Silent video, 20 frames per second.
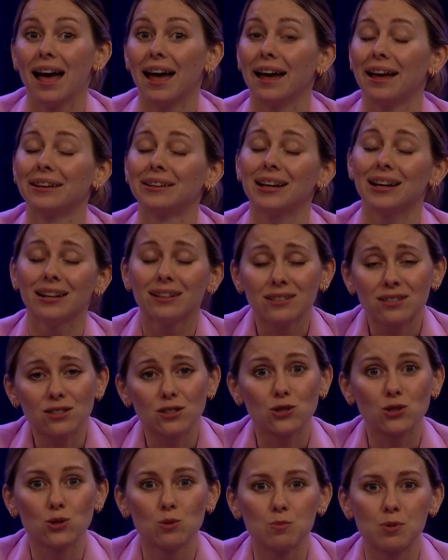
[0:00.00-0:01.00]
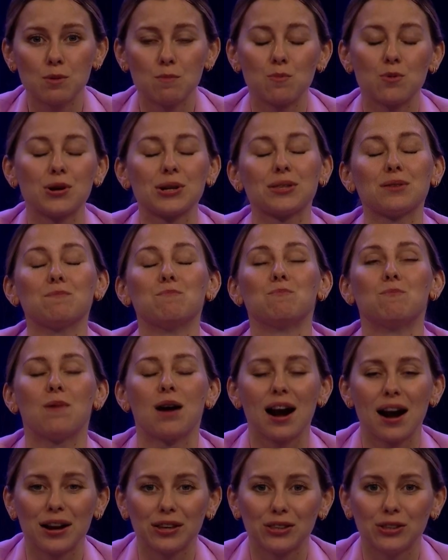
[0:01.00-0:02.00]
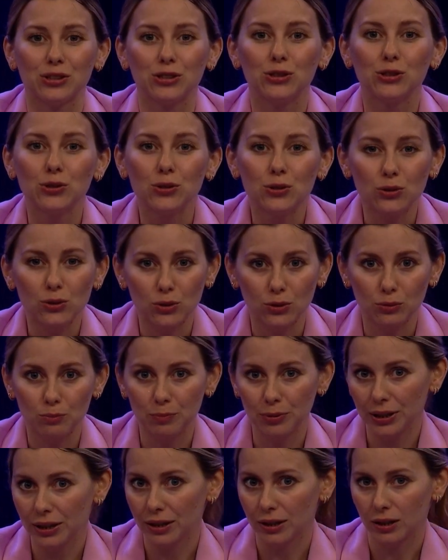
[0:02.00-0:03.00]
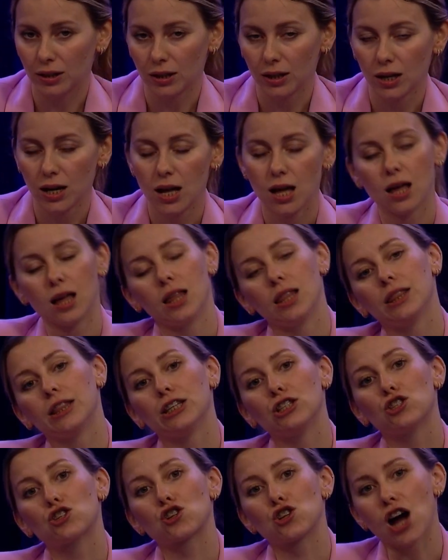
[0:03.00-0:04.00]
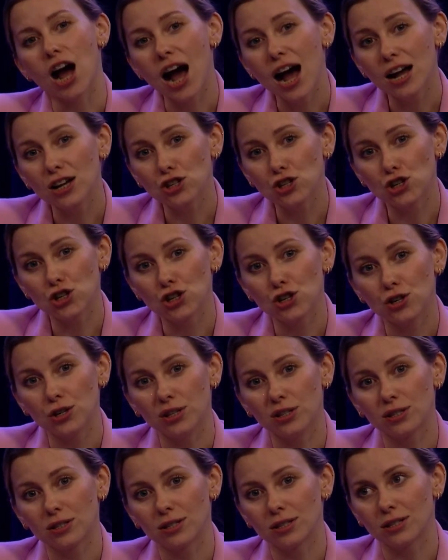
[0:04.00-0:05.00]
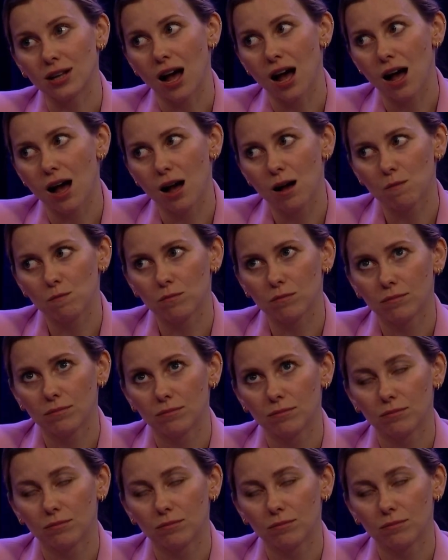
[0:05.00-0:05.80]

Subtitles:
And also super important part, you could be the judge in some